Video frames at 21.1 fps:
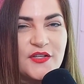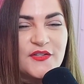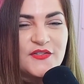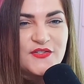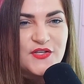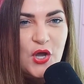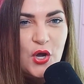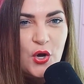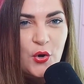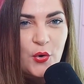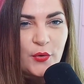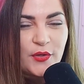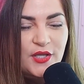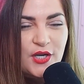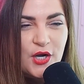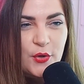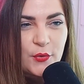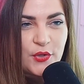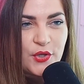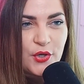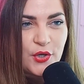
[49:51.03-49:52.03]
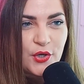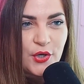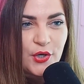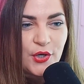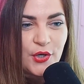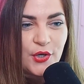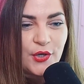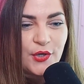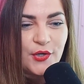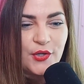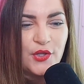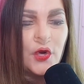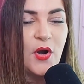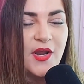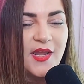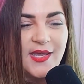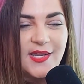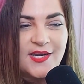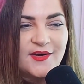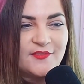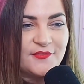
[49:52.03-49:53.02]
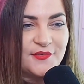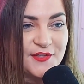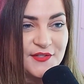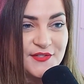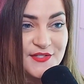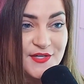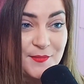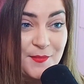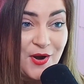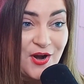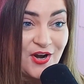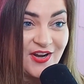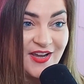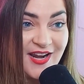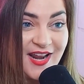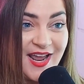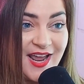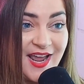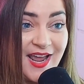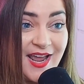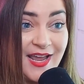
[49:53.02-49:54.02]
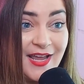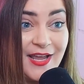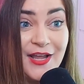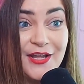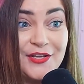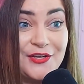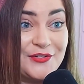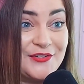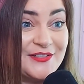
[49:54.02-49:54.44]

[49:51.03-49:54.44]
so you know you're working in influencer marketing